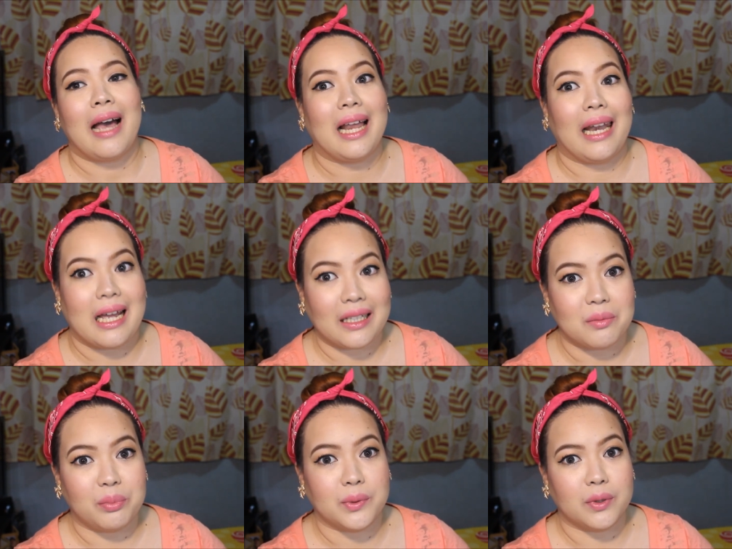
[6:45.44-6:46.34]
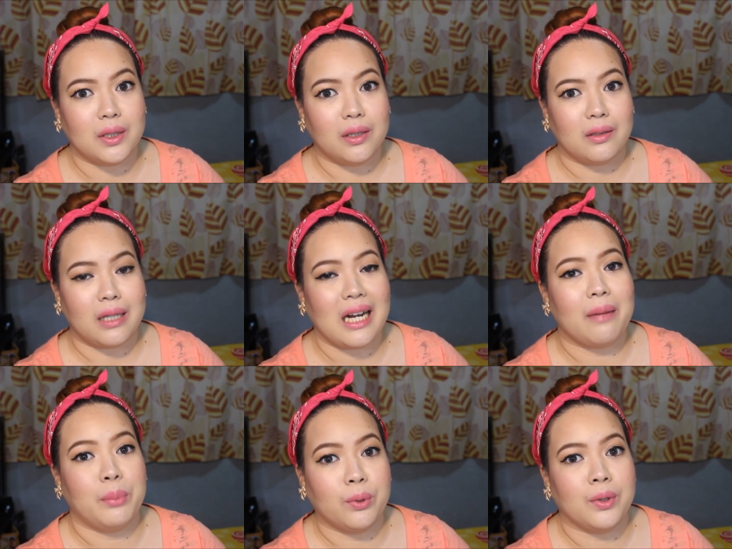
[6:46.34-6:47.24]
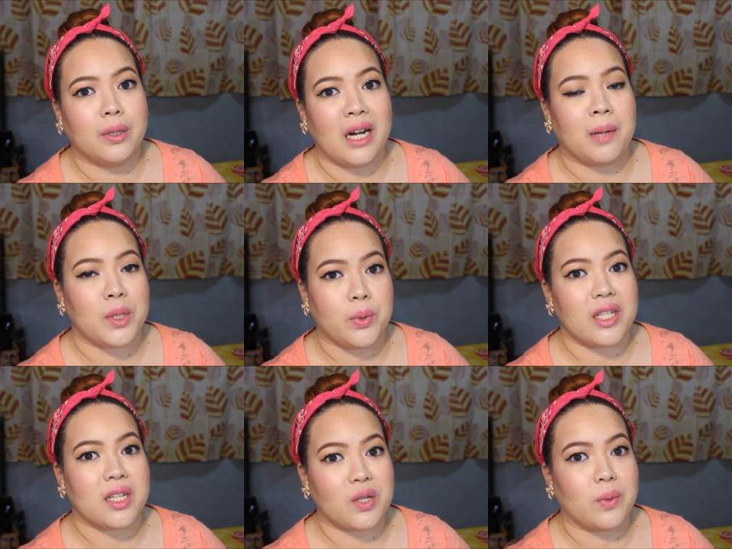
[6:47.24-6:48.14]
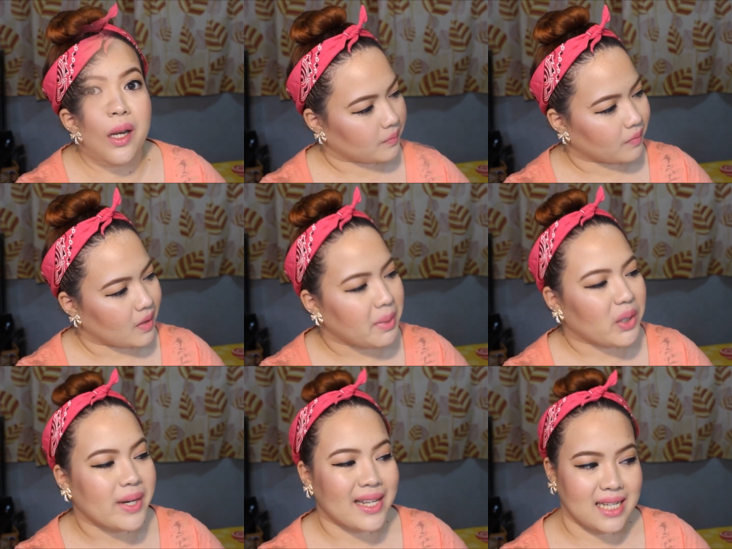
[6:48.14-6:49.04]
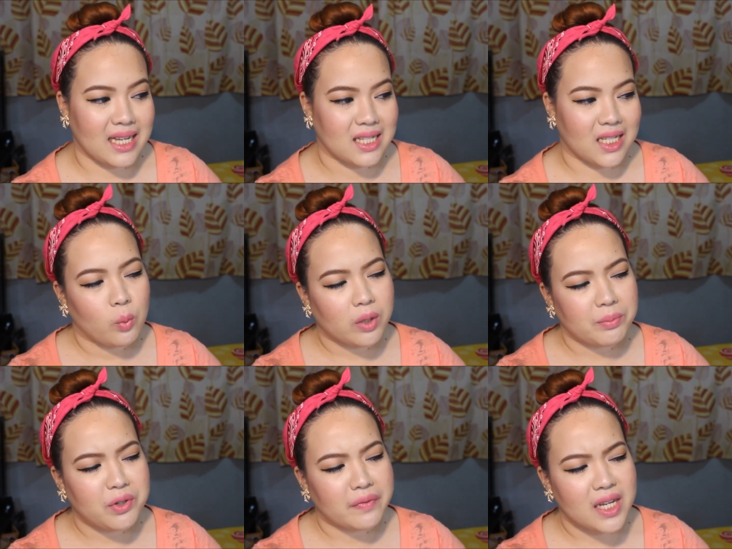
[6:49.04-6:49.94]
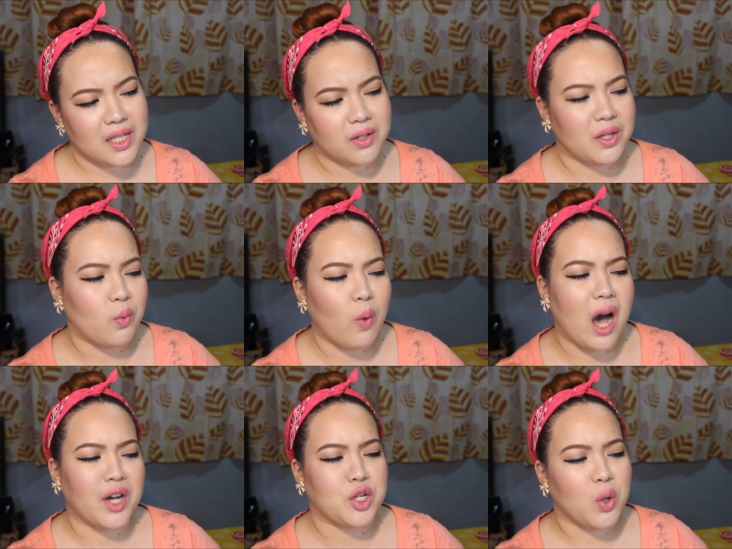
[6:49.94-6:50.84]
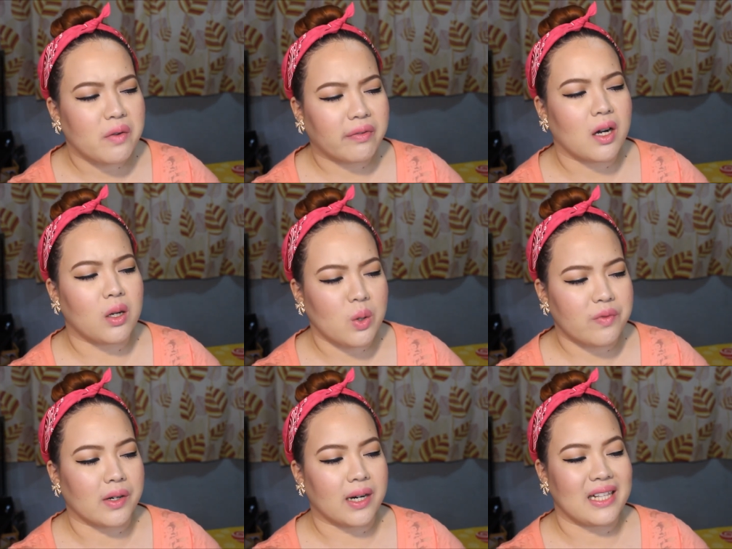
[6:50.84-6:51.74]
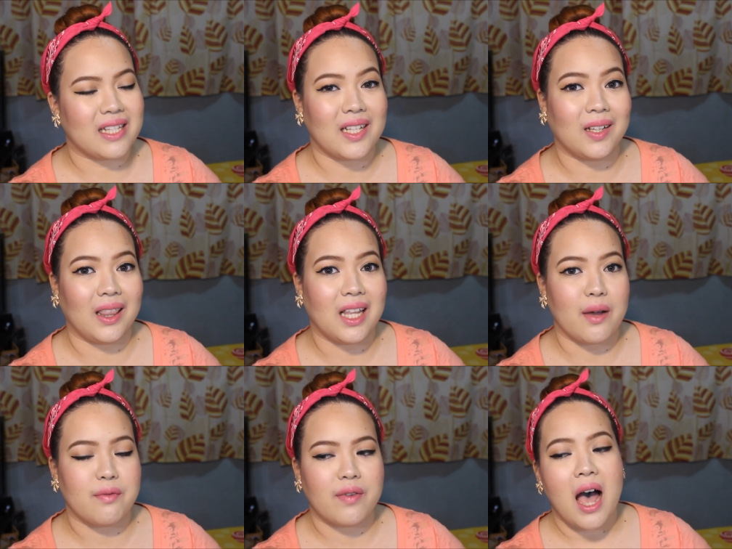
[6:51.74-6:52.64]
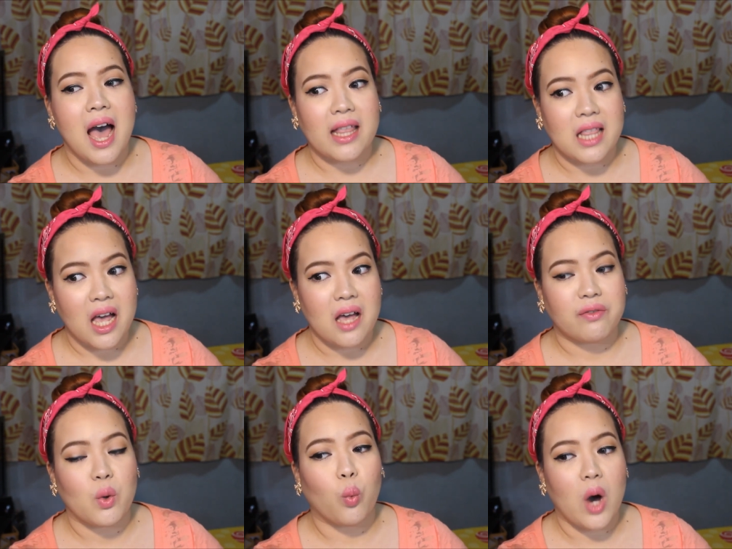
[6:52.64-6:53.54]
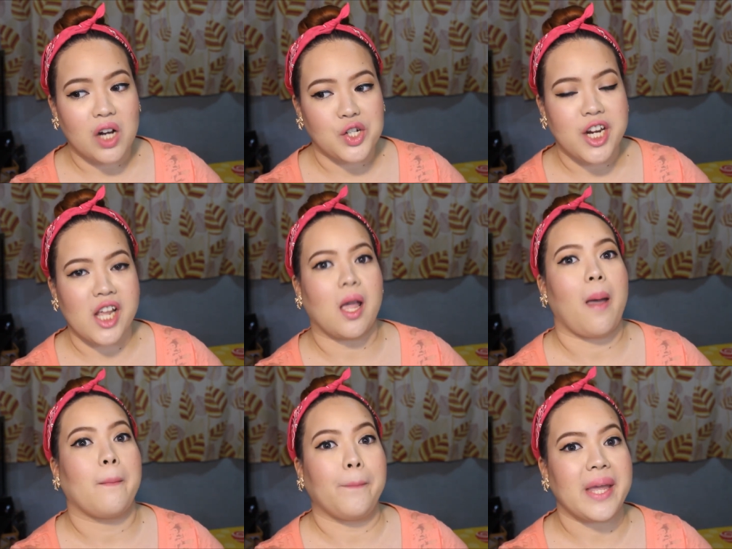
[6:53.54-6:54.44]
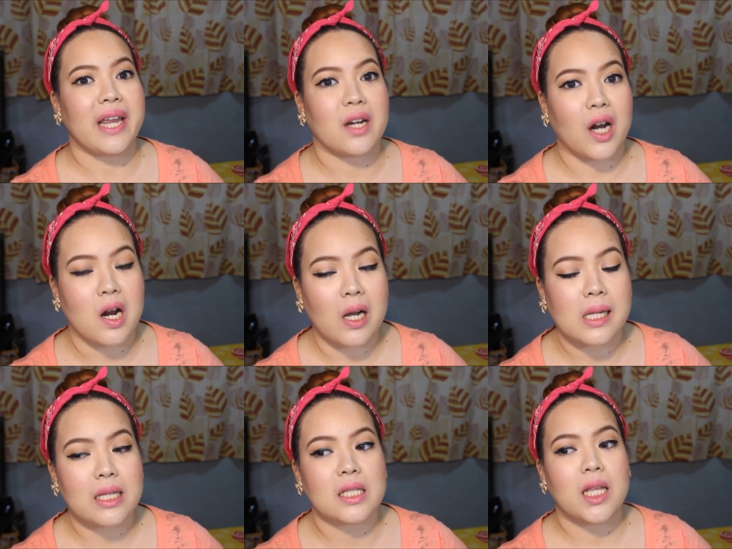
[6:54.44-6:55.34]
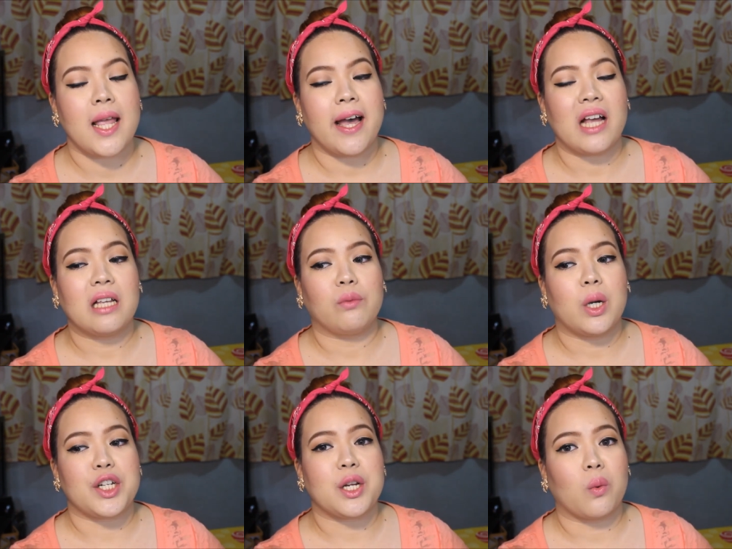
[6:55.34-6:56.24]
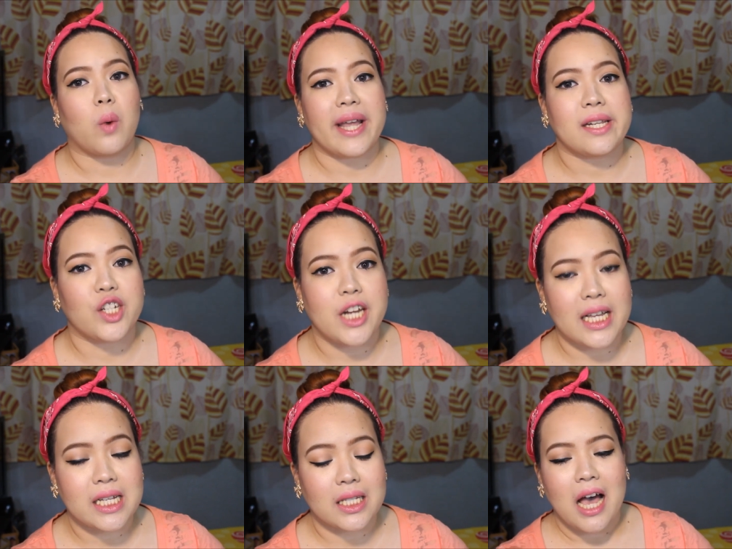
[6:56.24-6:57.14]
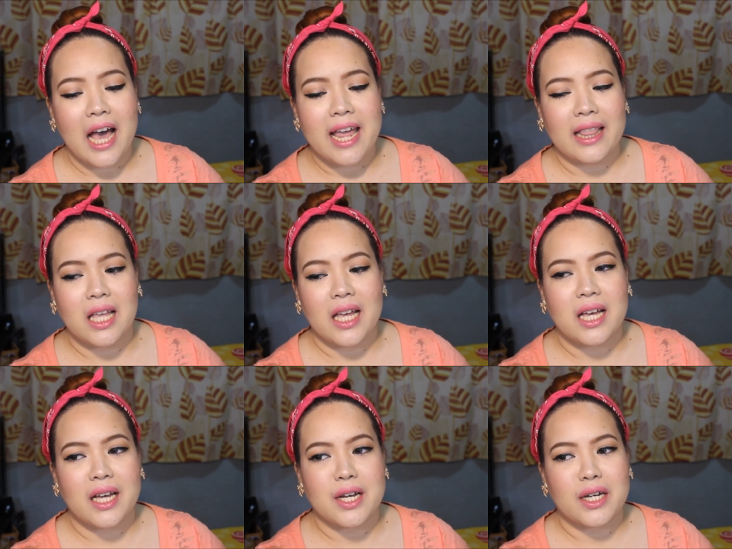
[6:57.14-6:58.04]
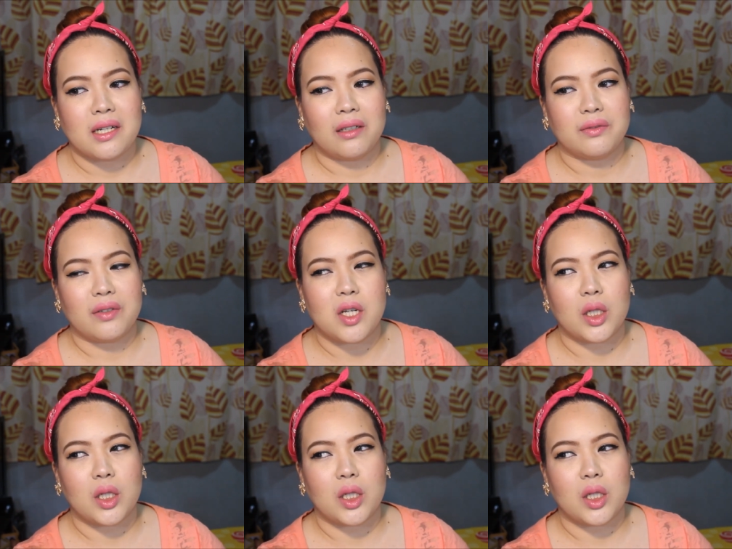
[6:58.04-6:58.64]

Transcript: a lot of food. I love food. I love sweets as well. Number 26. What movies could you watch over and over and still love? I love watching Mean Girls. I love watching White Chicks. I love